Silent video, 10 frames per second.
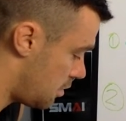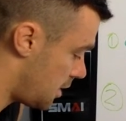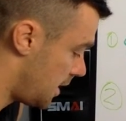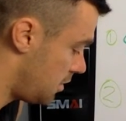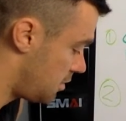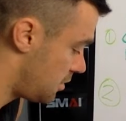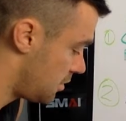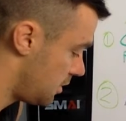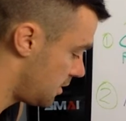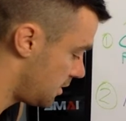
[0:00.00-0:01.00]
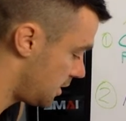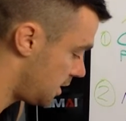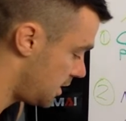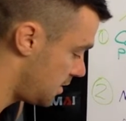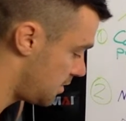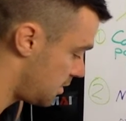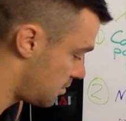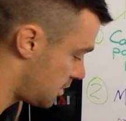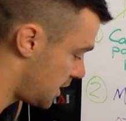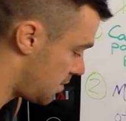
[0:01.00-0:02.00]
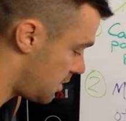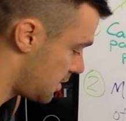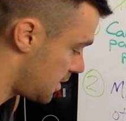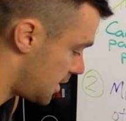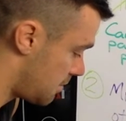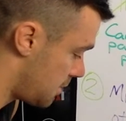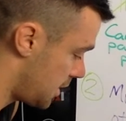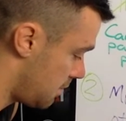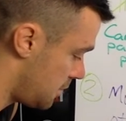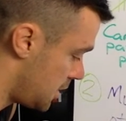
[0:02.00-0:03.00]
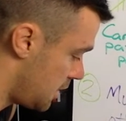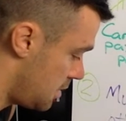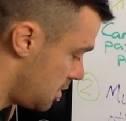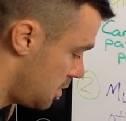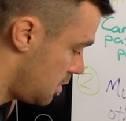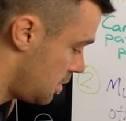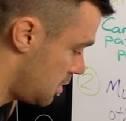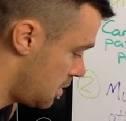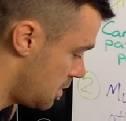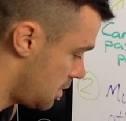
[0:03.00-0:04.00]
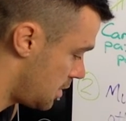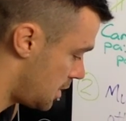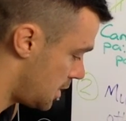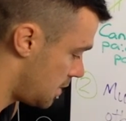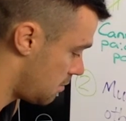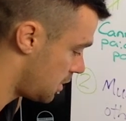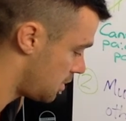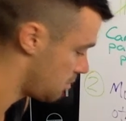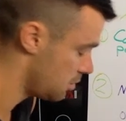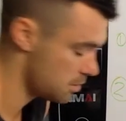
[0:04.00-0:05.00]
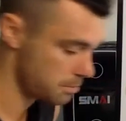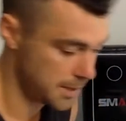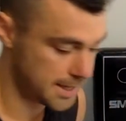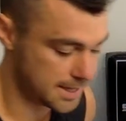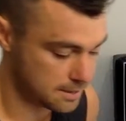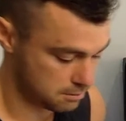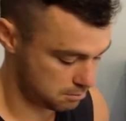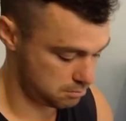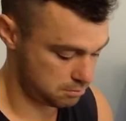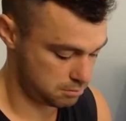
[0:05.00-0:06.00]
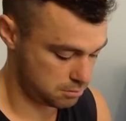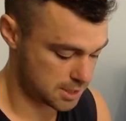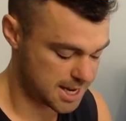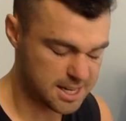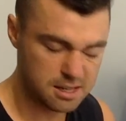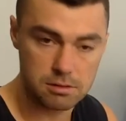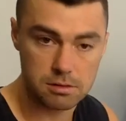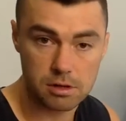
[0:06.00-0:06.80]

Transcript: I used to do this as a kid. This was how I started making money uh, when I was about eight or